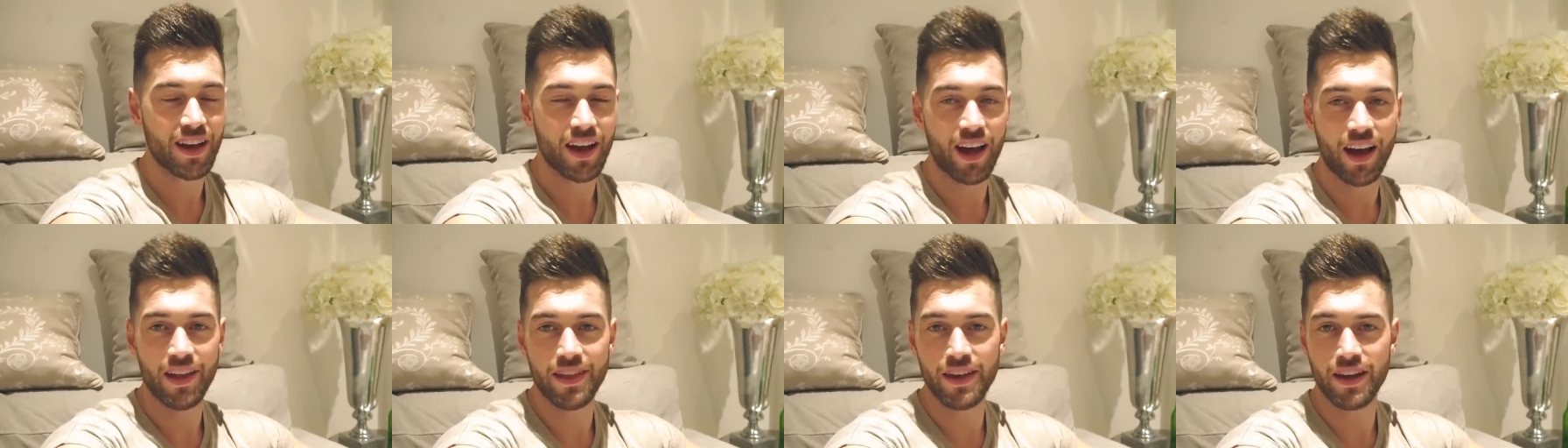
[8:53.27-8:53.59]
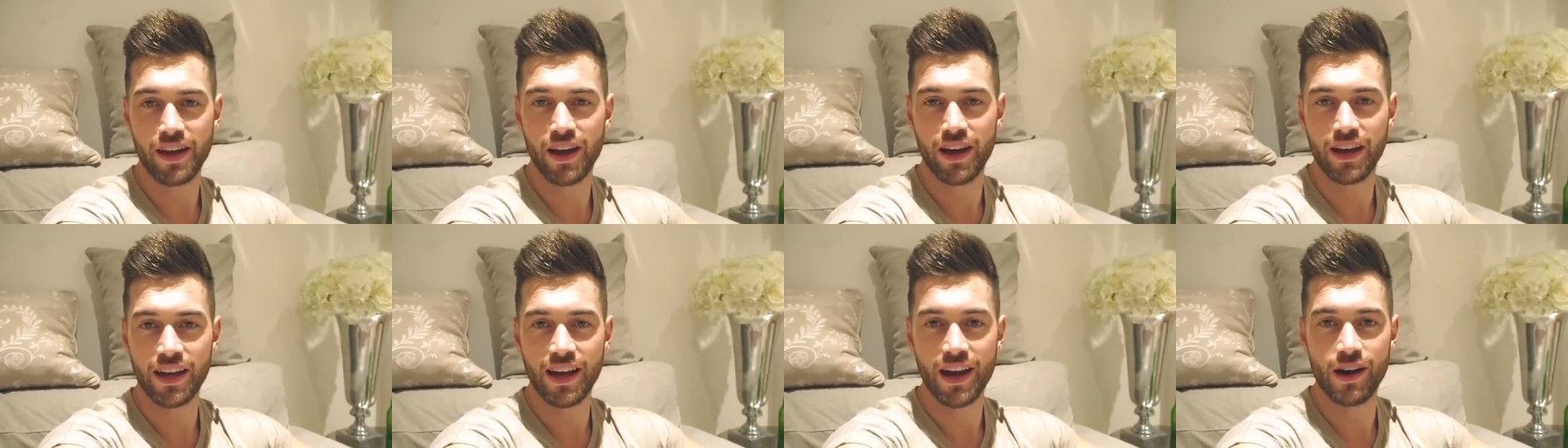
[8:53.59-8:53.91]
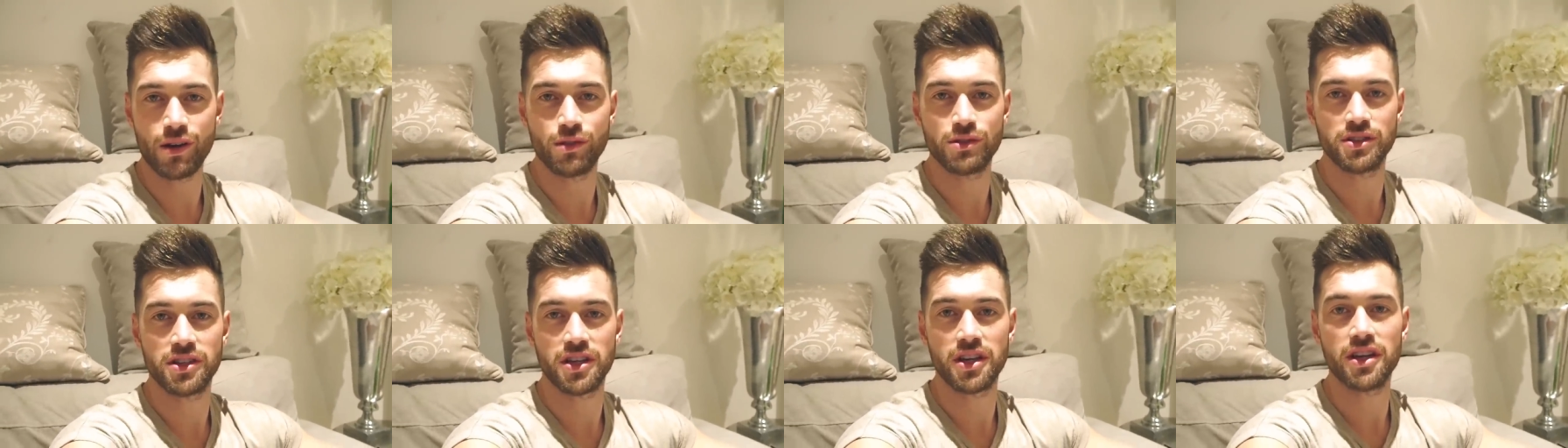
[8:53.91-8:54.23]
I think her
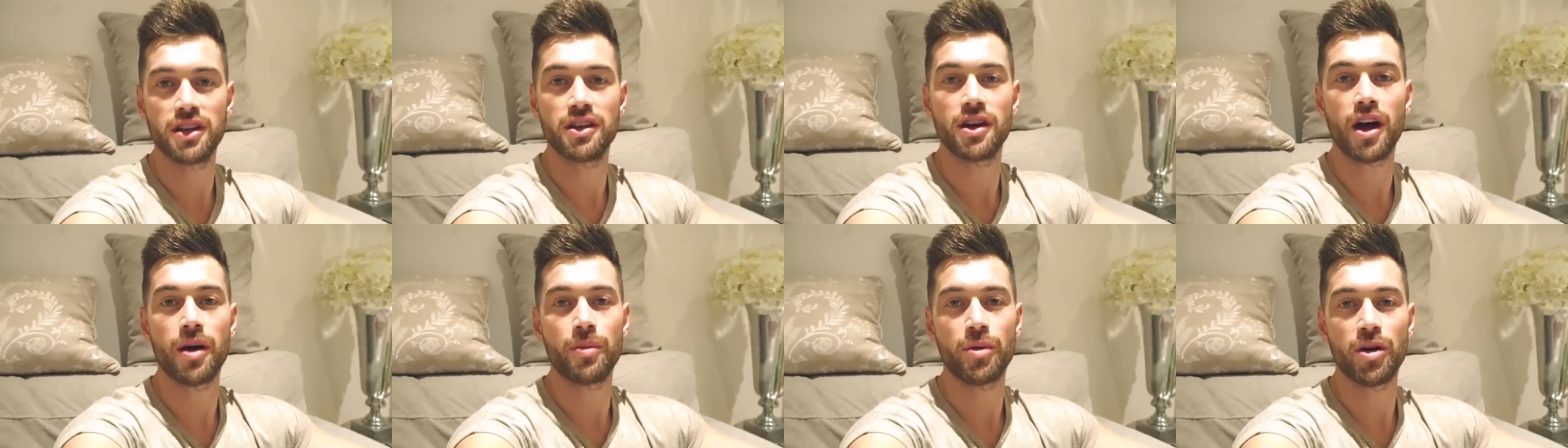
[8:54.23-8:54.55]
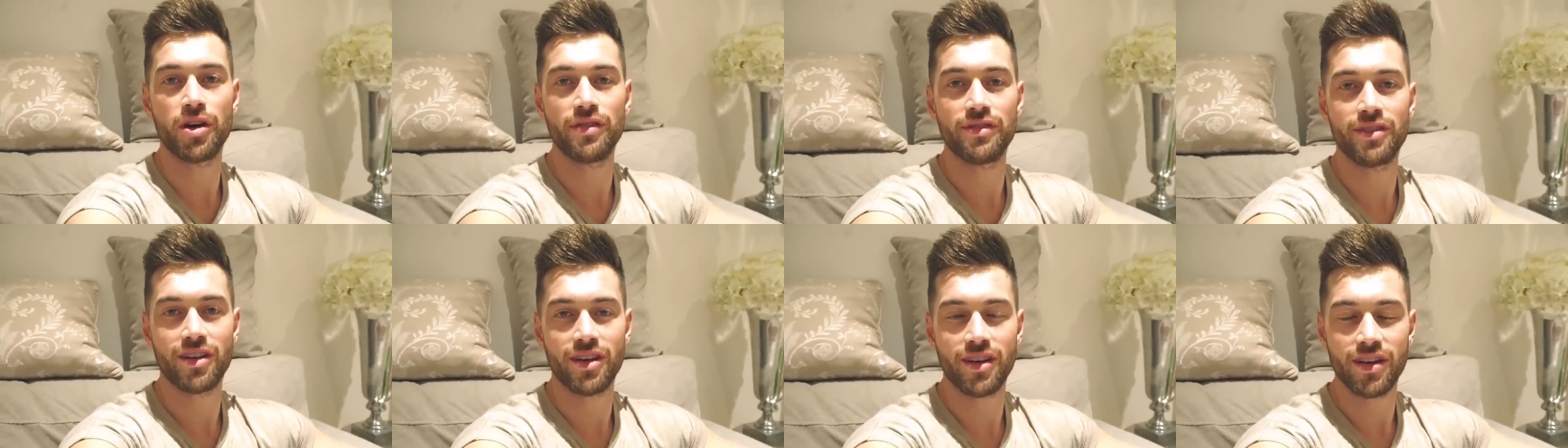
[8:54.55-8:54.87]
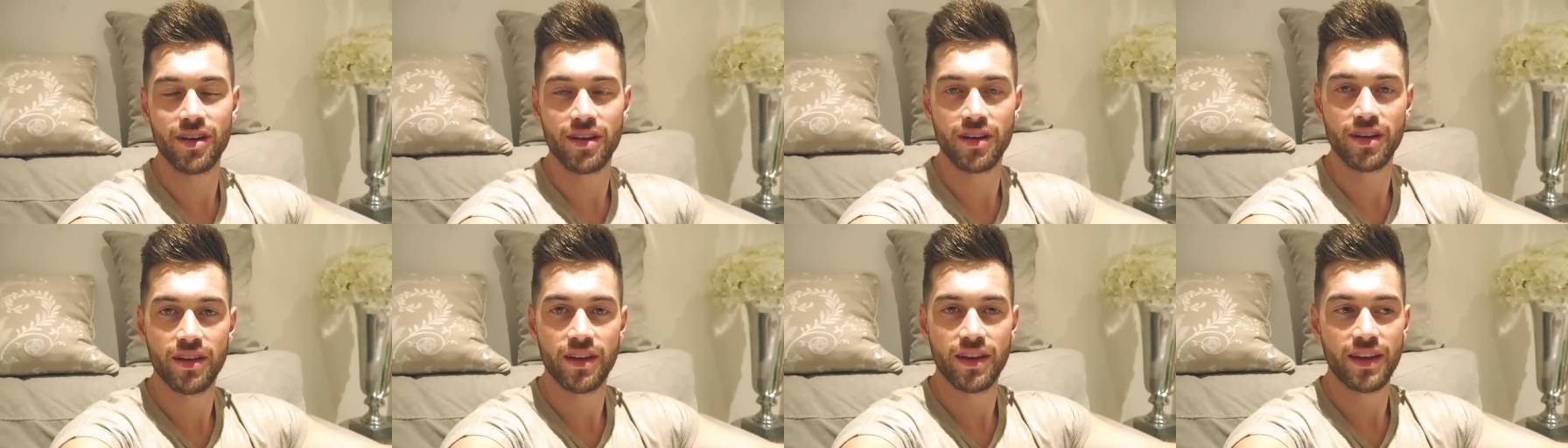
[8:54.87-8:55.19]
gals are going to come over
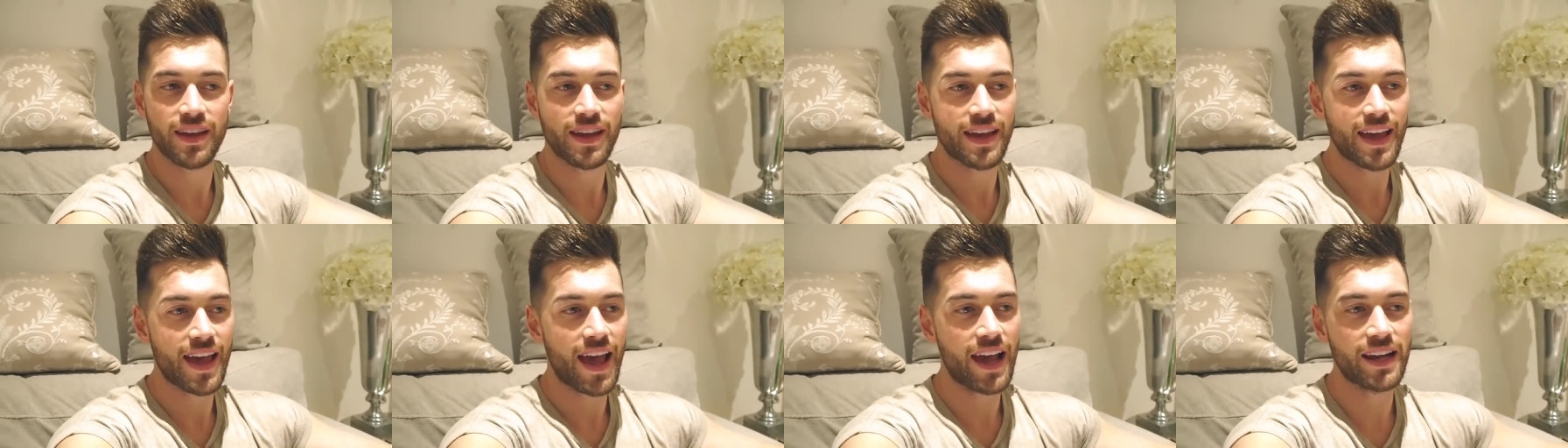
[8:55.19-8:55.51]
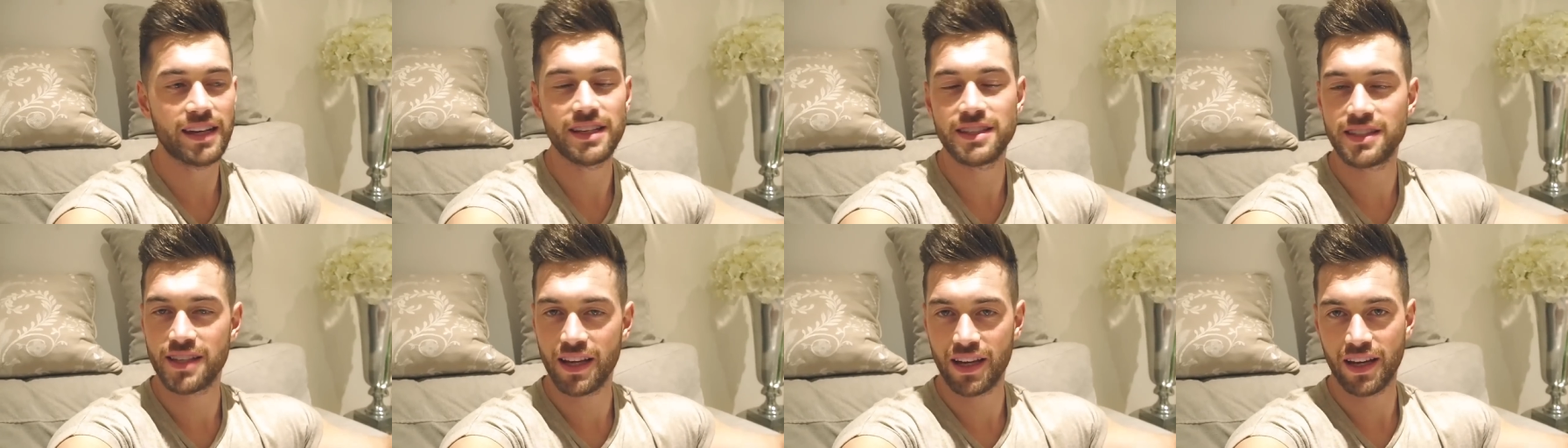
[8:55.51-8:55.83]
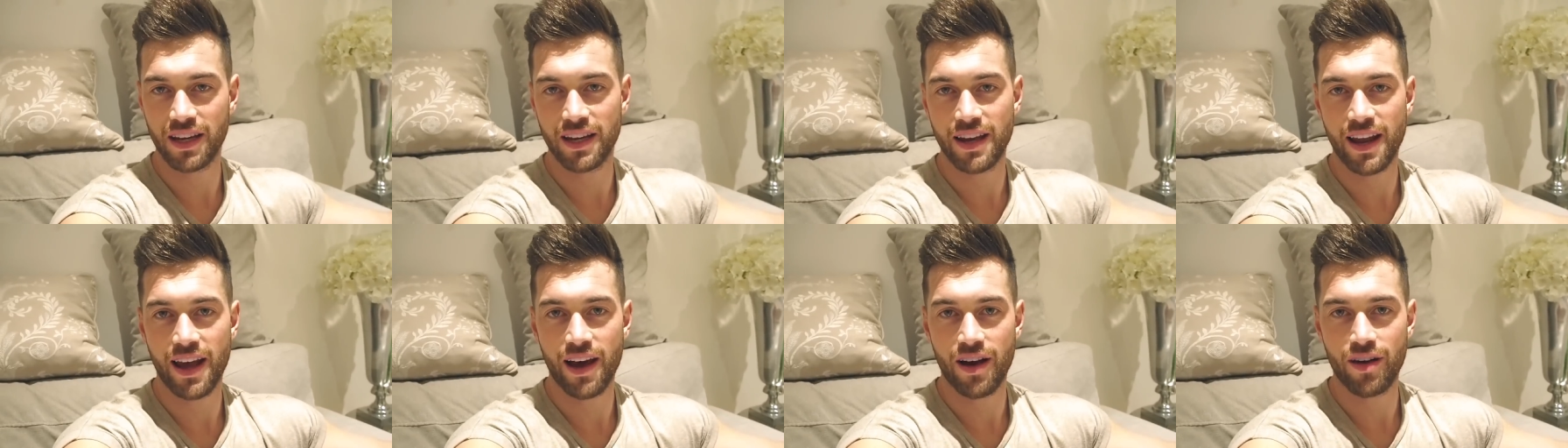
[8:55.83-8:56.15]
any
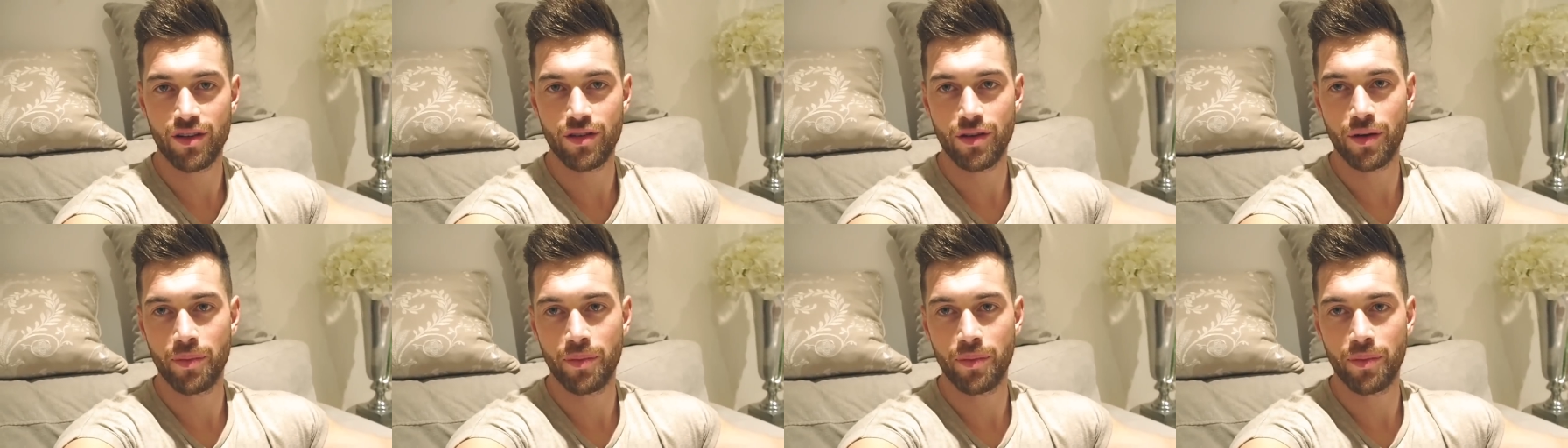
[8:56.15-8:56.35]
second now.